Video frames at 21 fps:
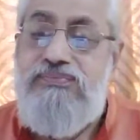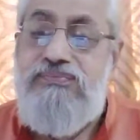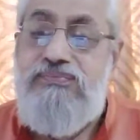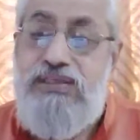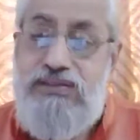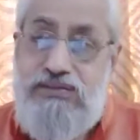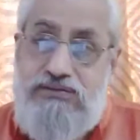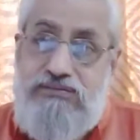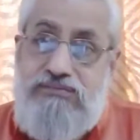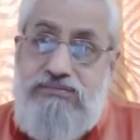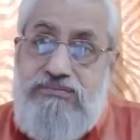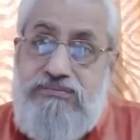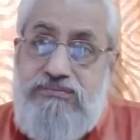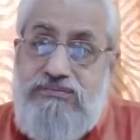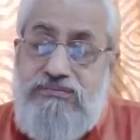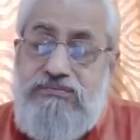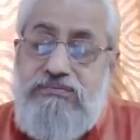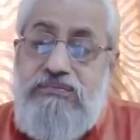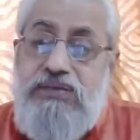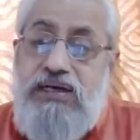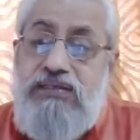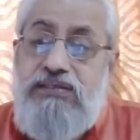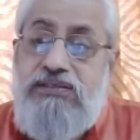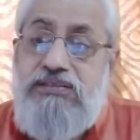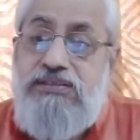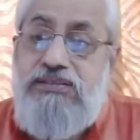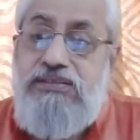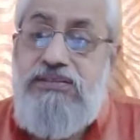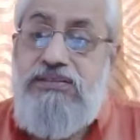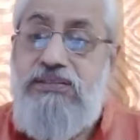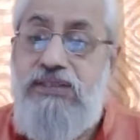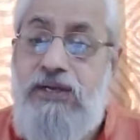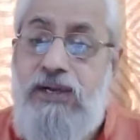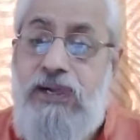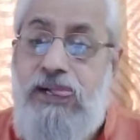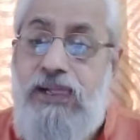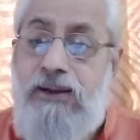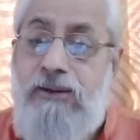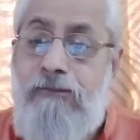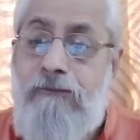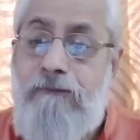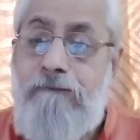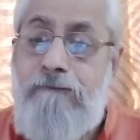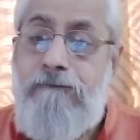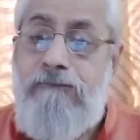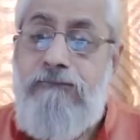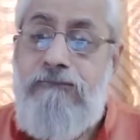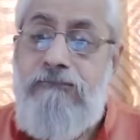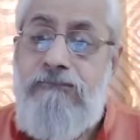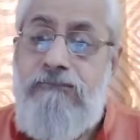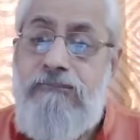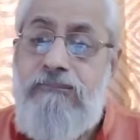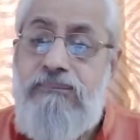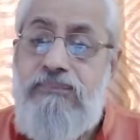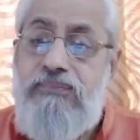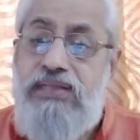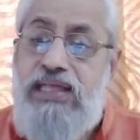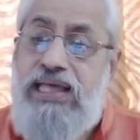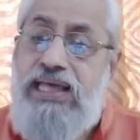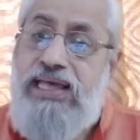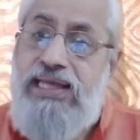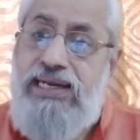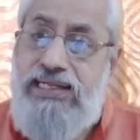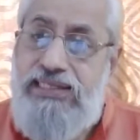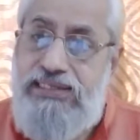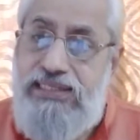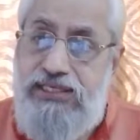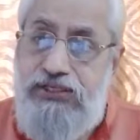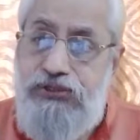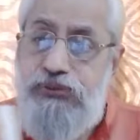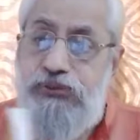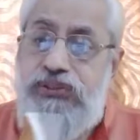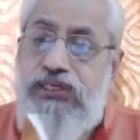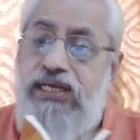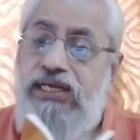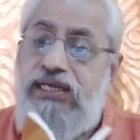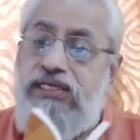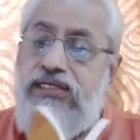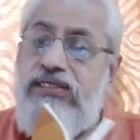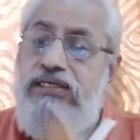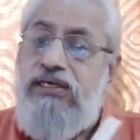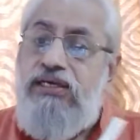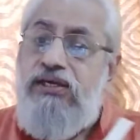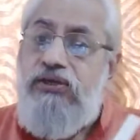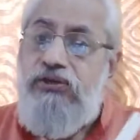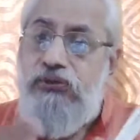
But particles, anything you take,